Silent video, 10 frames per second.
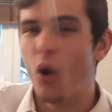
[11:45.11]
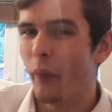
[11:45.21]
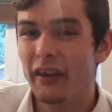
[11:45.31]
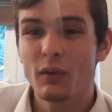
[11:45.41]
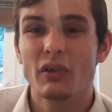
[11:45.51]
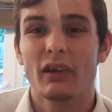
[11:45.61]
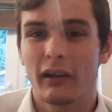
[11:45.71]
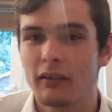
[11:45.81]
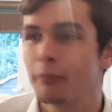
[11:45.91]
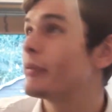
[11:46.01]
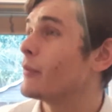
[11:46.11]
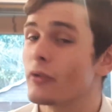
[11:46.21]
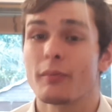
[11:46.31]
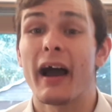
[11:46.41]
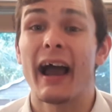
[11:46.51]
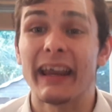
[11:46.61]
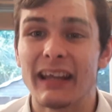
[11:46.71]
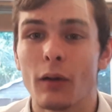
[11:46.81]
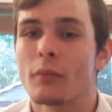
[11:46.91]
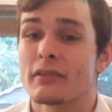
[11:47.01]
When you were, like, pretty much my height
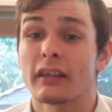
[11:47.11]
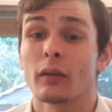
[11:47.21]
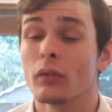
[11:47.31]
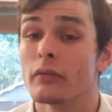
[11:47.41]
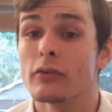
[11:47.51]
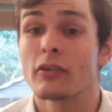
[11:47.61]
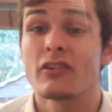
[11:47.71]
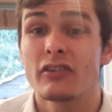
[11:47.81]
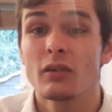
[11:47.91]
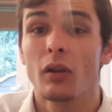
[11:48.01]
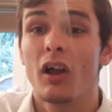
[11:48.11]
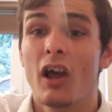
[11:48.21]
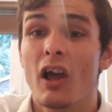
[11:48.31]
now, I'm sat down on the fucking stool.